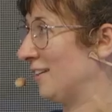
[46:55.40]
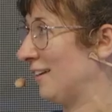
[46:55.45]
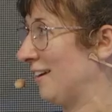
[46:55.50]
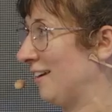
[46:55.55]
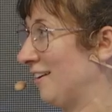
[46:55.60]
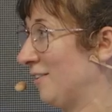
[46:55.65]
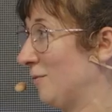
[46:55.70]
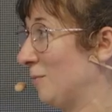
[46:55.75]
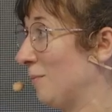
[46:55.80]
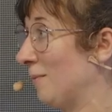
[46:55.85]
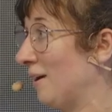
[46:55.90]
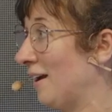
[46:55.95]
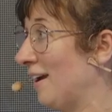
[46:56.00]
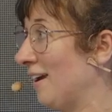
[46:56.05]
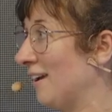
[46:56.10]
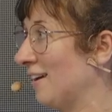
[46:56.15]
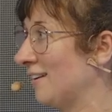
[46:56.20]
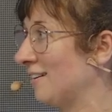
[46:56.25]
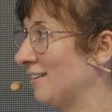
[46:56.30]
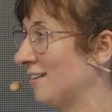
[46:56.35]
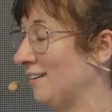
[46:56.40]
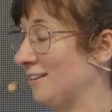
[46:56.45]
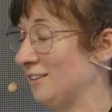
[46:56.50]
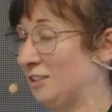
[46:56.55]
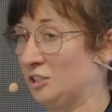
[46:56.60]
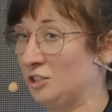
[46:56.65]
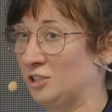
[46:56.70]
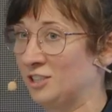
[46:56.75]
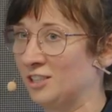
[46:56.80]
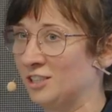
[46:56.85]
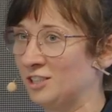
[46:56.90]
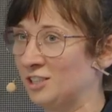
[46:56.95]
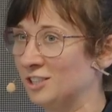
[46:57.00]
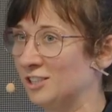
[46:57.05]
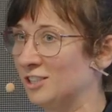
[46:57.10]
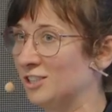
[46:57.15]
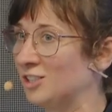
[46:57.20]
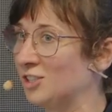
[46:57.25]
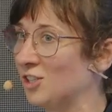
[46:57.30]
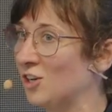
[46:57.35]
can make
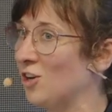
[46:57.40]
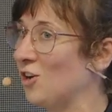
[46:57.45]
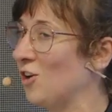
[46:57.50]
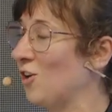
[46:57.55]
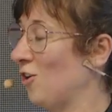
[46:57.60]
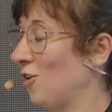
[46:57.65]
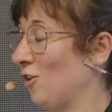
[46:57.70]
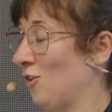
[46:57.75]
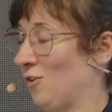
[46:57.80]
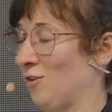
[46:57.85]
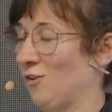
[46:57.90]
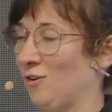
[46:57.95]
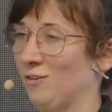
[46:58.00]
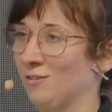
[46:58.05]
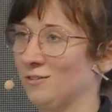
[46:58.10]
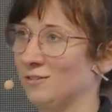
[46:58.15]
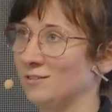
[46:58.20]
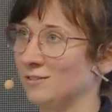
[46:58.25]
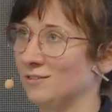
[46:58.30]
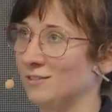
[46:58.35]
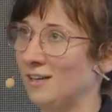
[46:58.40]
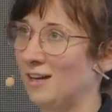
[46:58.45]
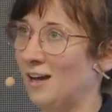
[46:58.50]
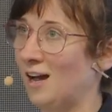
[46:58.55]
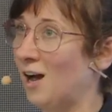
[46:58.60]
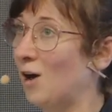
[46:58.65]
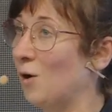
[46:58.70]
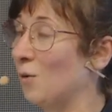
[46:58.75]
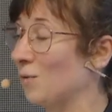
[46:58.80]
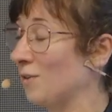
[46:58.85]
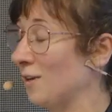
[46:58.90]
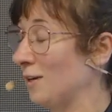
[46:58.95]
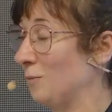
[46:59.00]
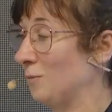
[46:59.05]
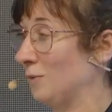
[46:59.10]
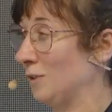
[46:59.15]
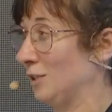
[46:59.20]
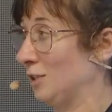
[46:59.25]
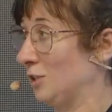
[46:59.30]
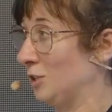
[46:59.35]
decisions on how they
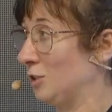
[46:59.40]
will